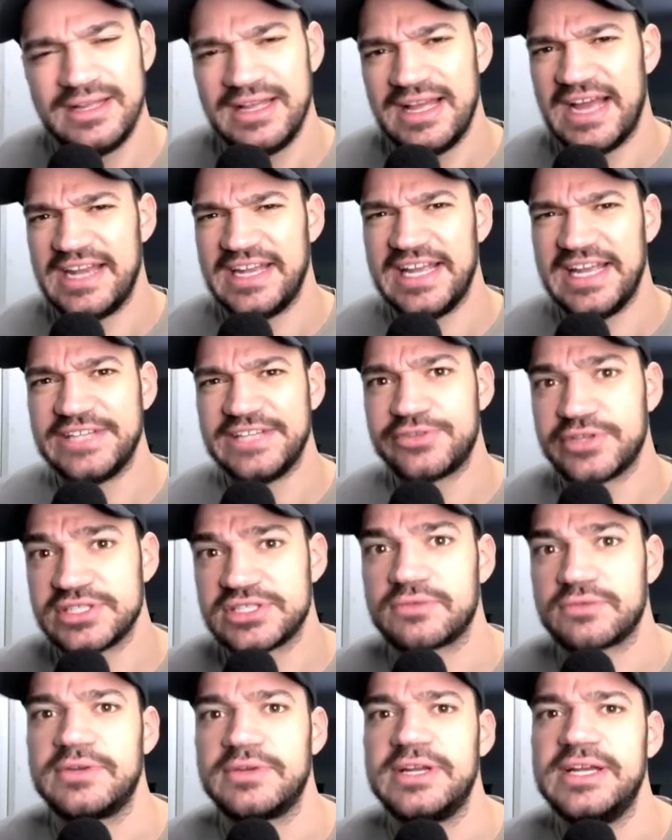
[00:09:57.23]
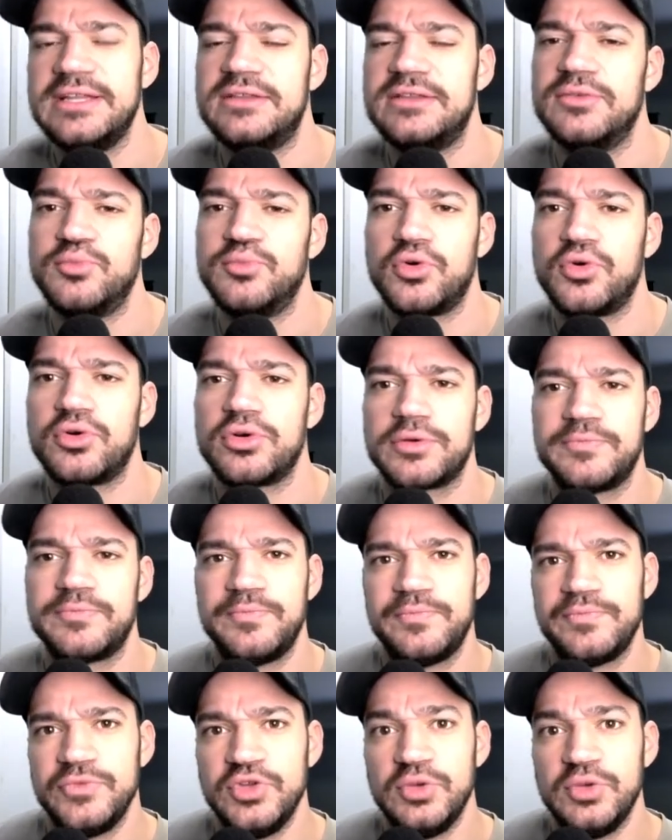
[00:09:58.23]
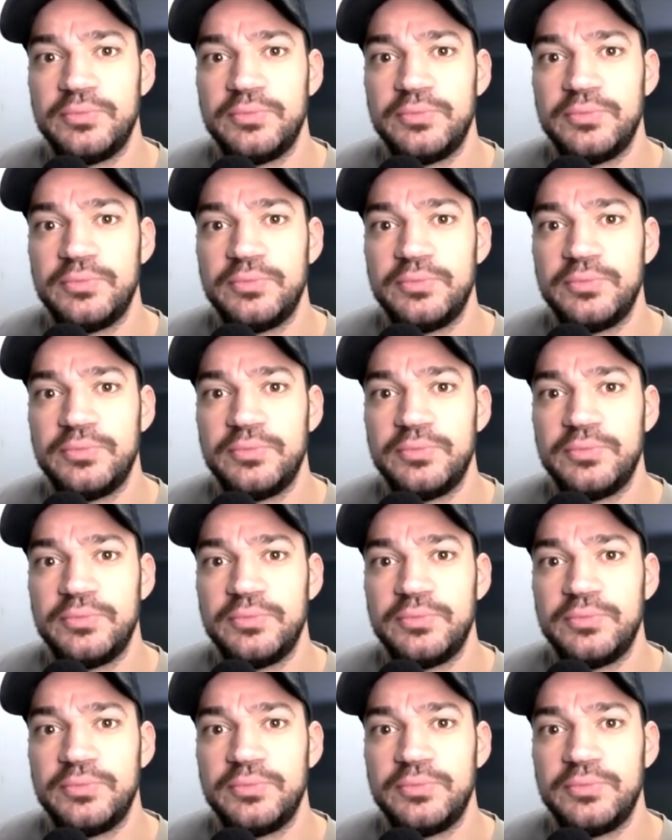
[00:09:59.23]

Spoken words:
and the easier it is to read, the more you